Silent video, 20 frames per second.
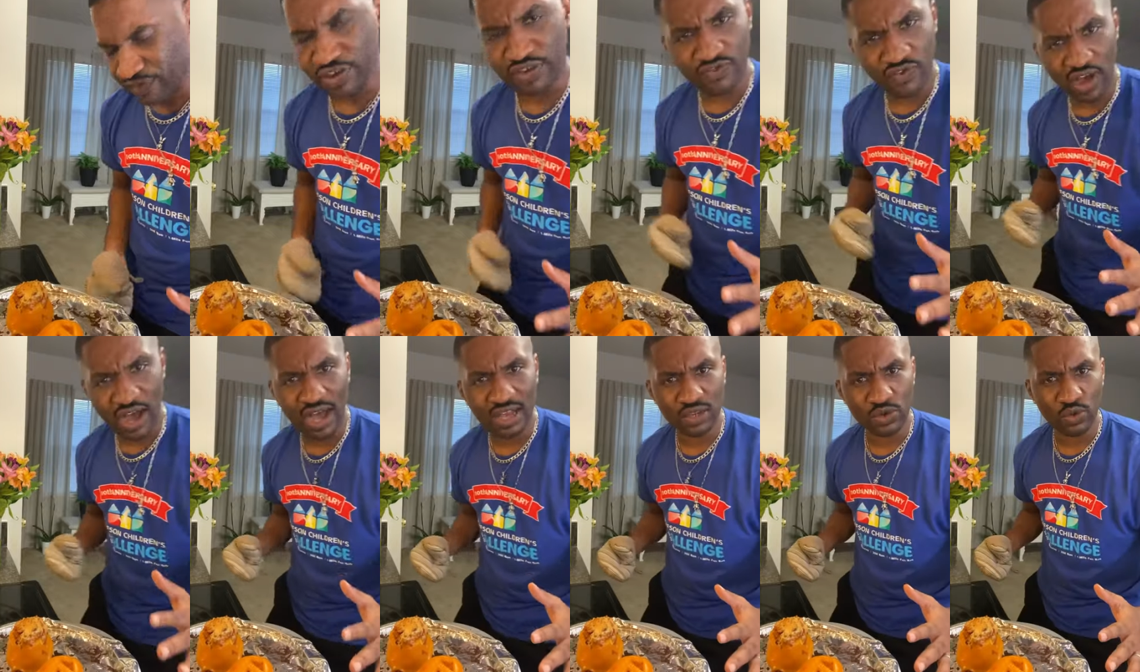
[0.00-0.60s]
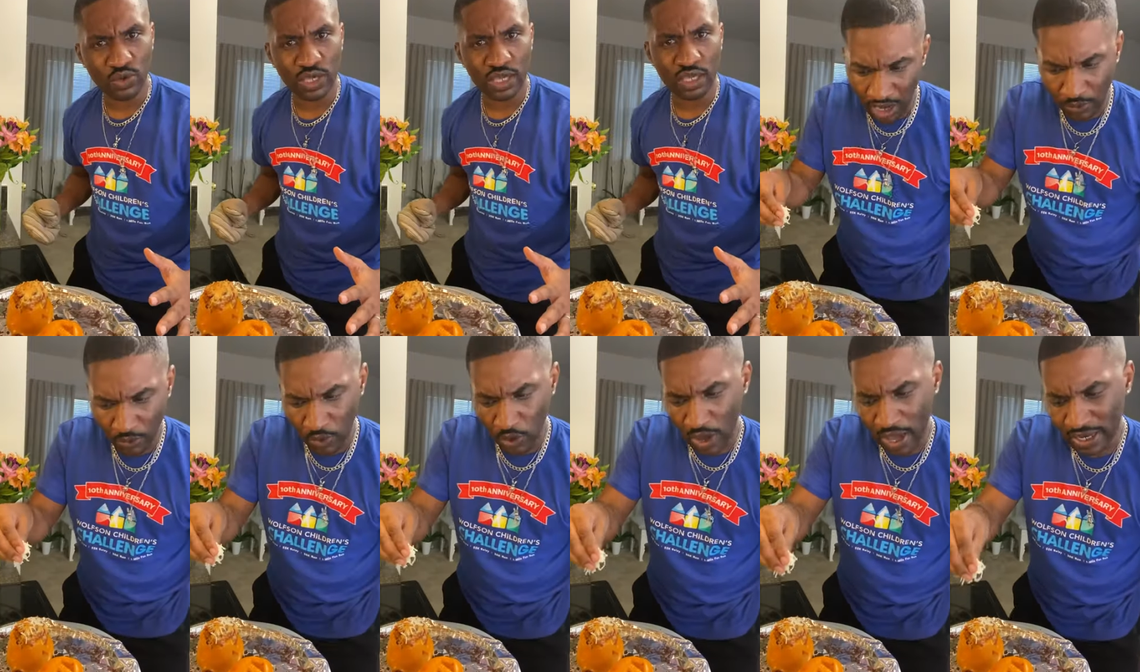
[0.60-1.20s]
for Halloween. We're
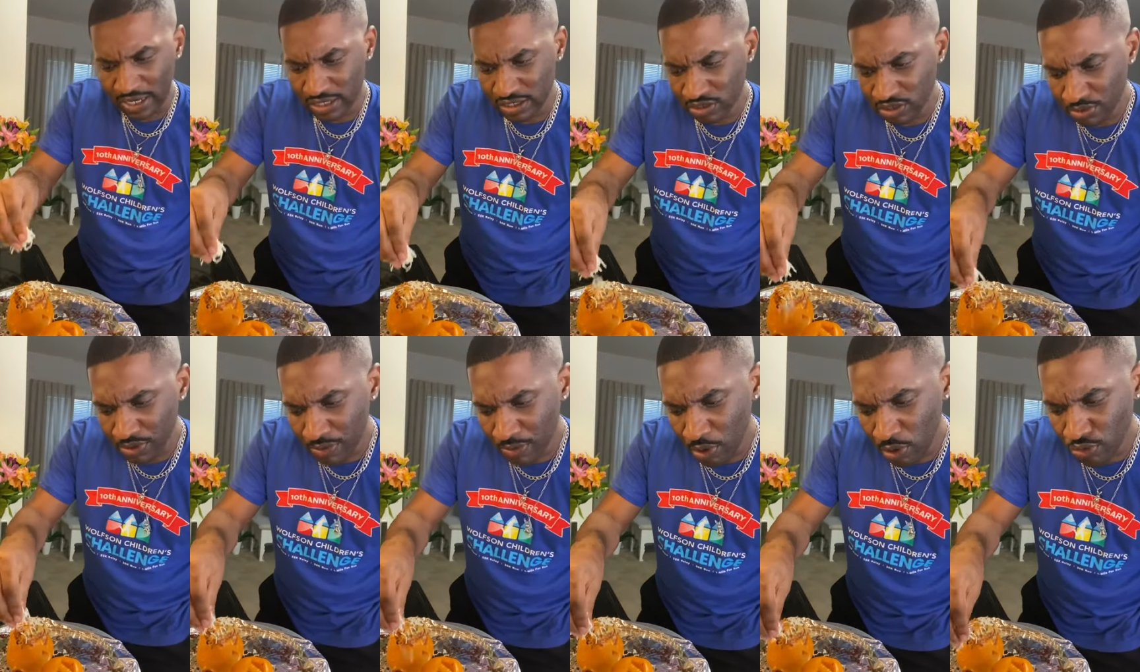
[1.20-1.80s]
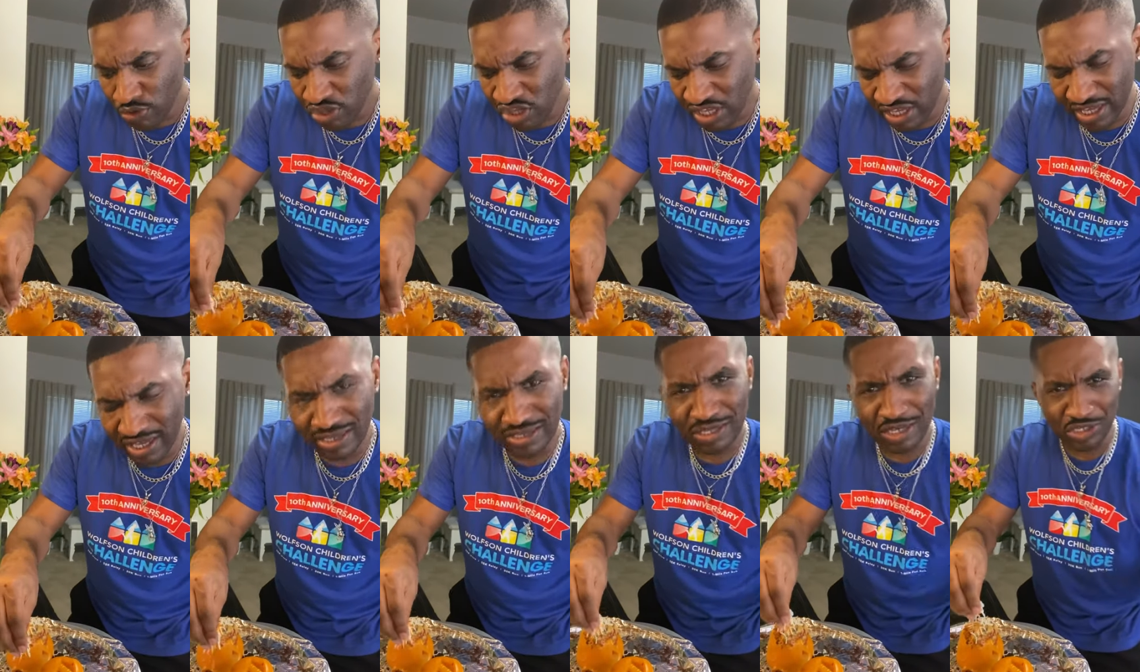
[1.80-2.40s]
gonna add a little bit more
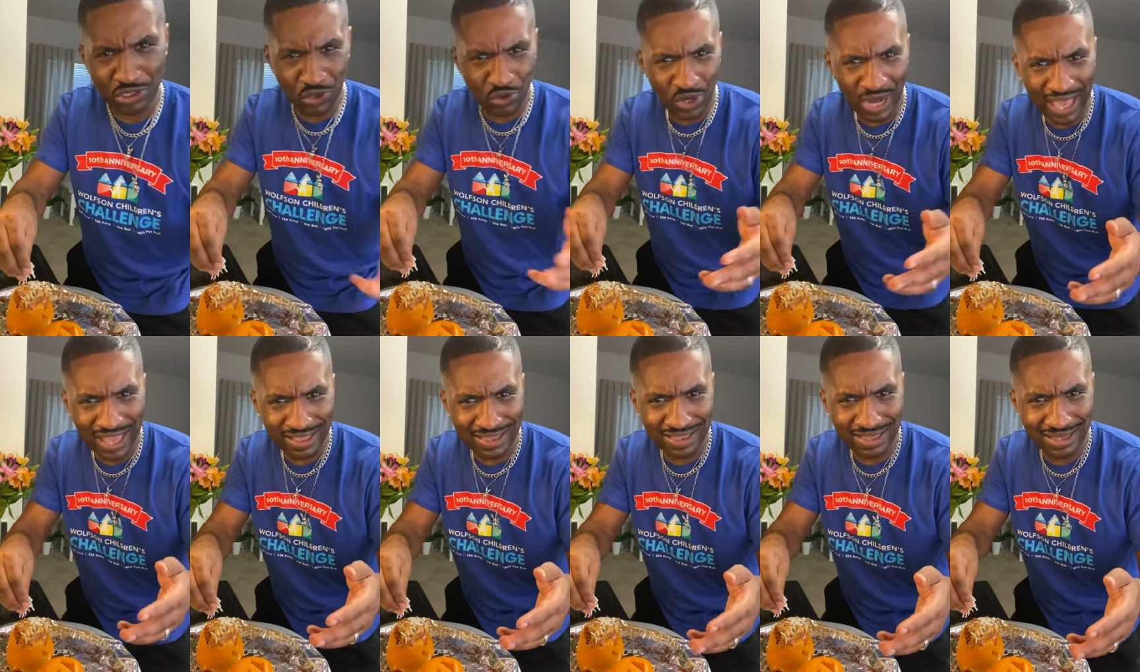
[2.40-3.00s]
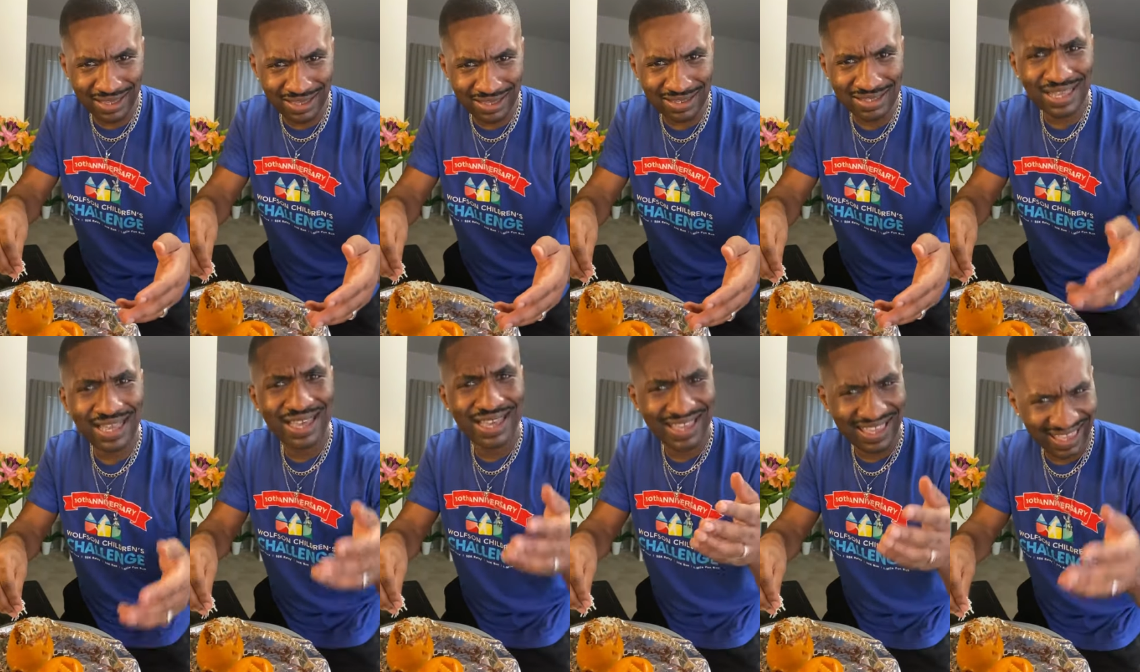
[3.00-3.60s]
cheese, cause who likes cheese?
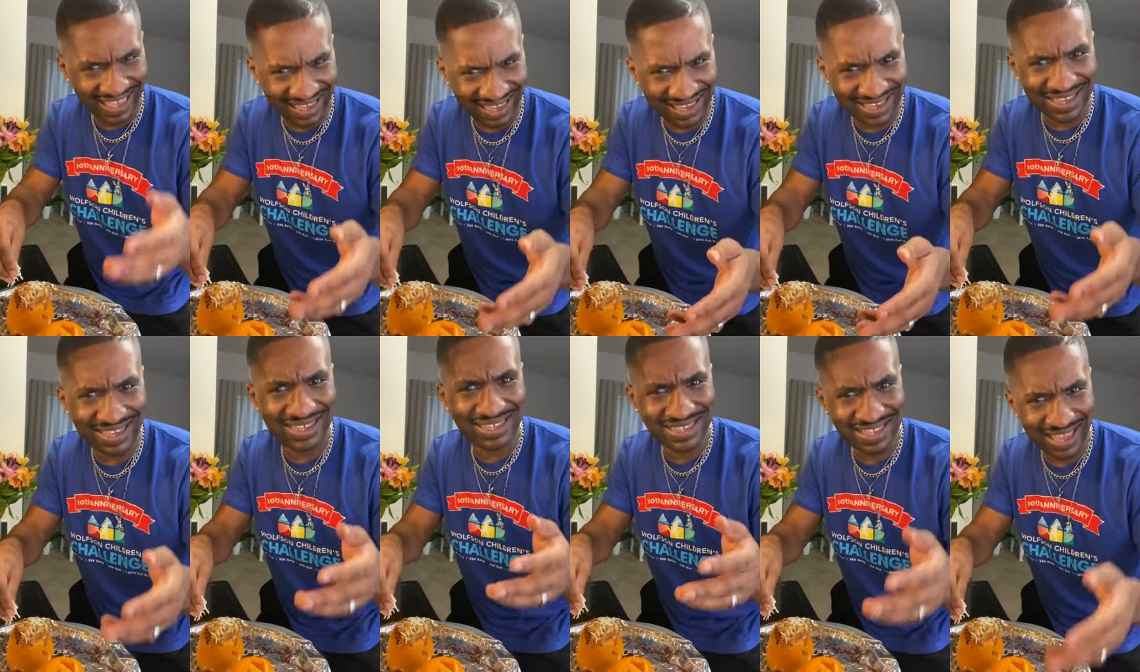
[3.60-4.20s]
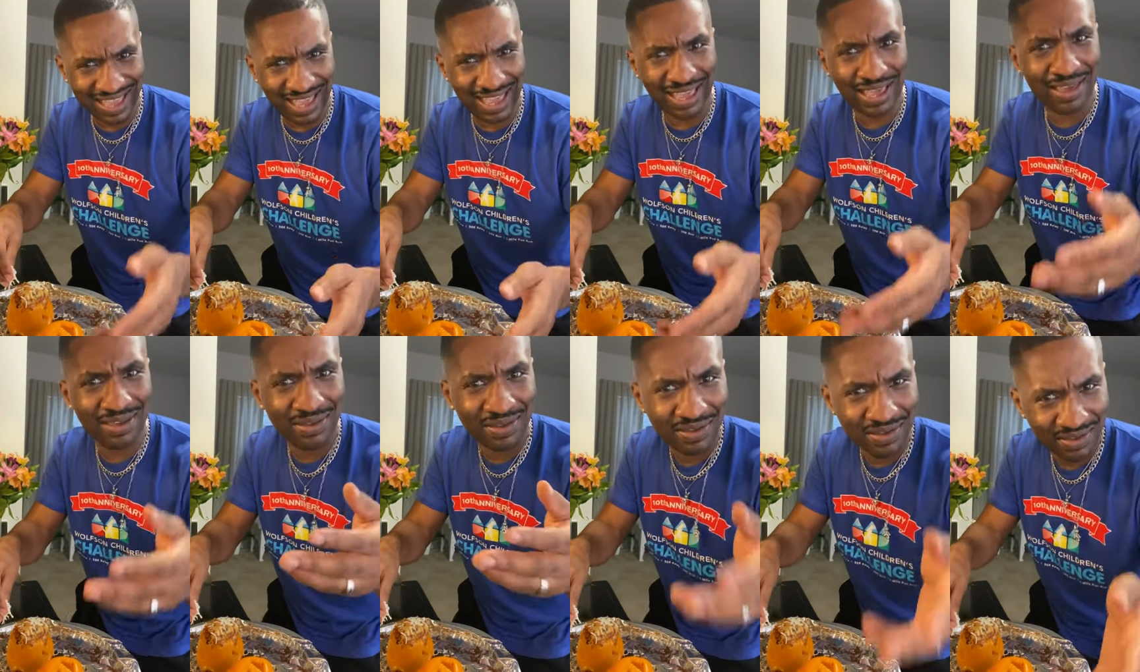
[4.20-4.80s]
Kids
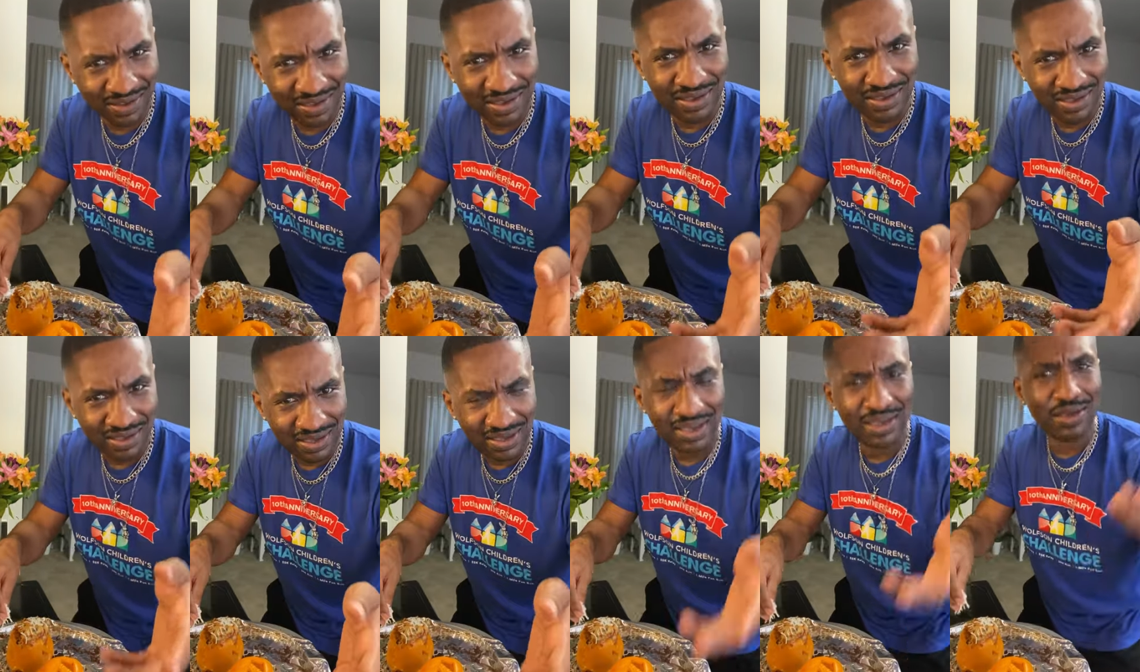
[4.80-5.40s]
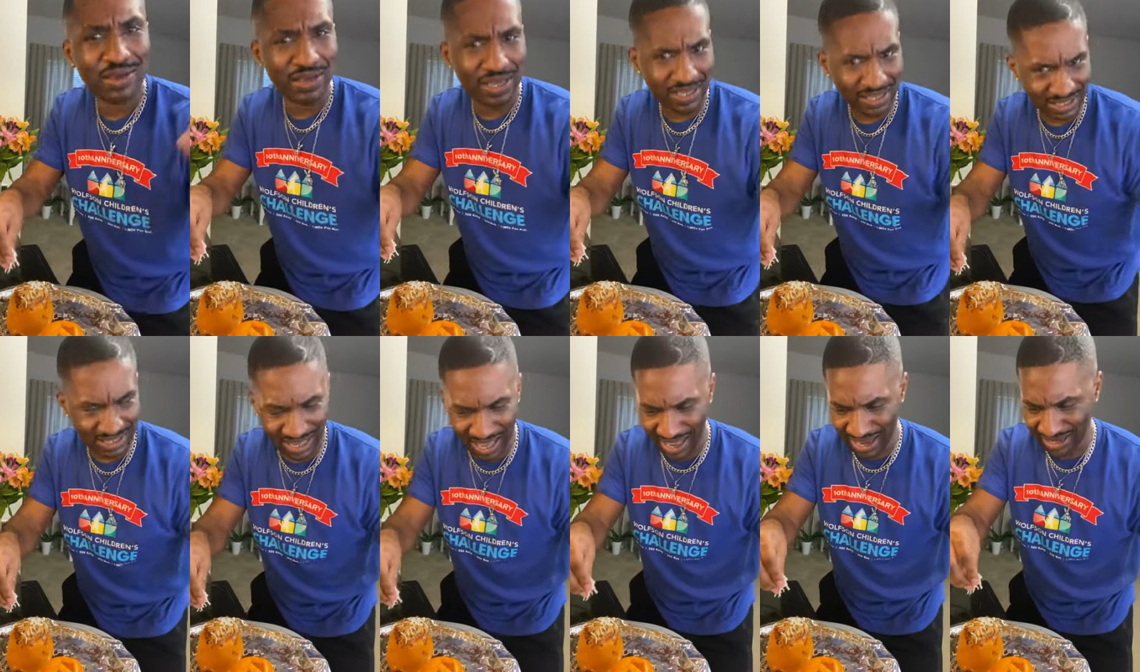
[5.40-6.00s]
and,
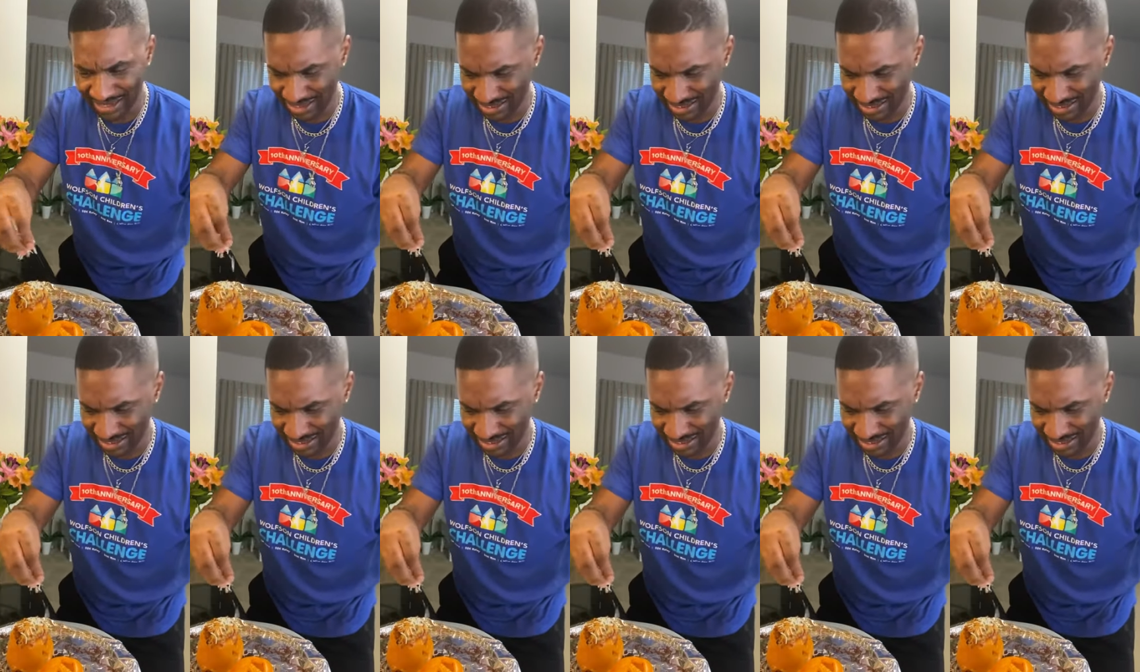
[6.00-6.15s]
exactly.